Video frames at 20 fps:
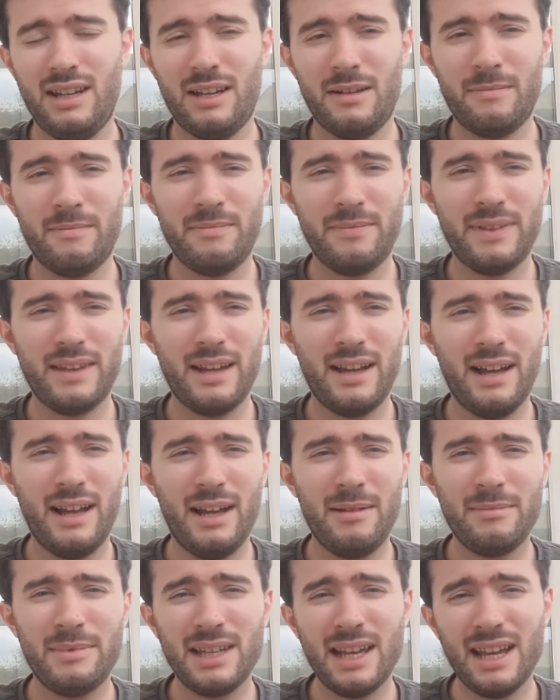know,
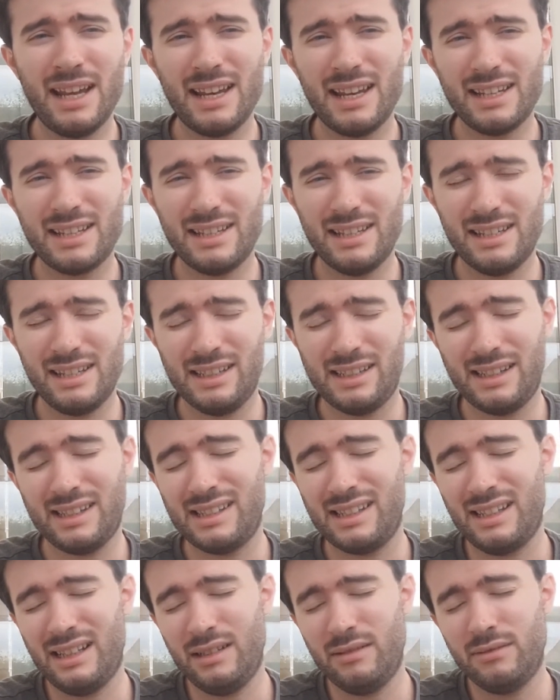staying connected is
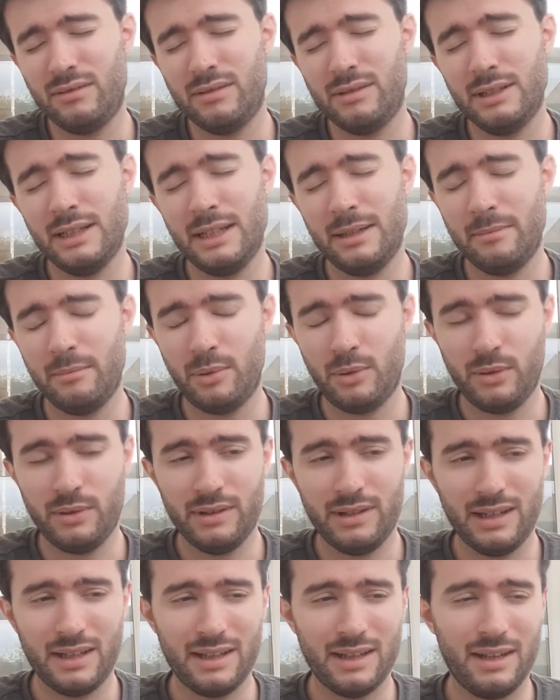still a really
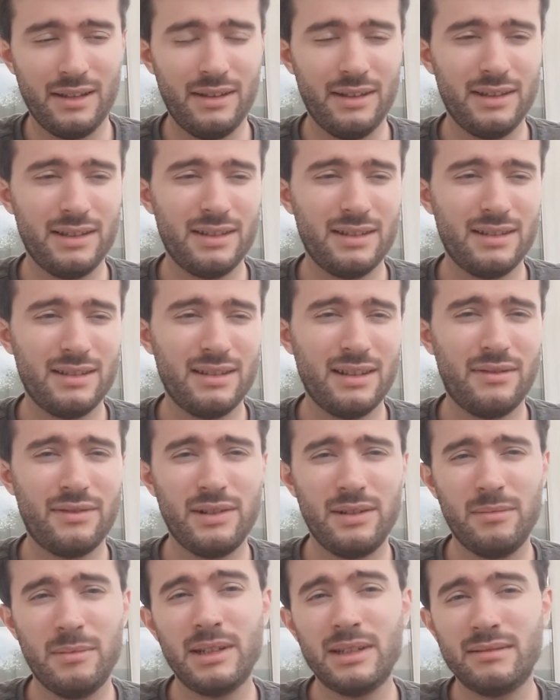important thing, though. That's
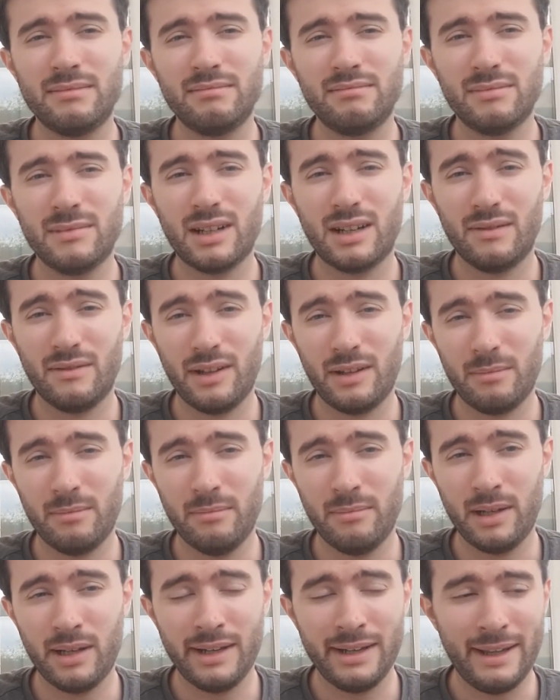definitely been kind of
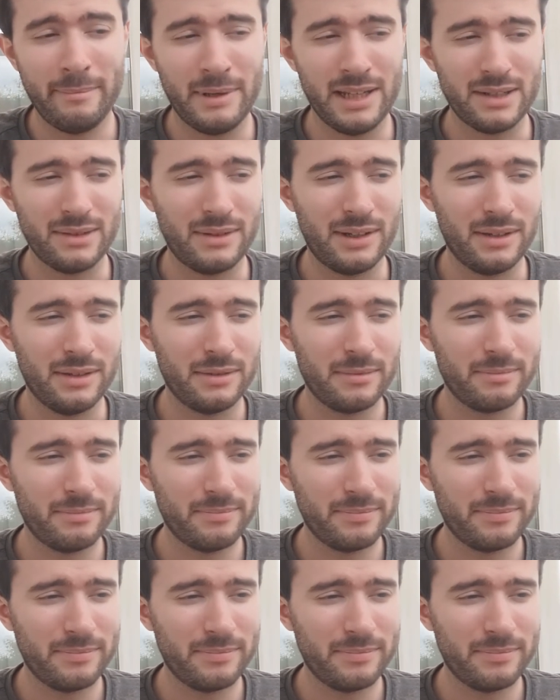helping my mental health.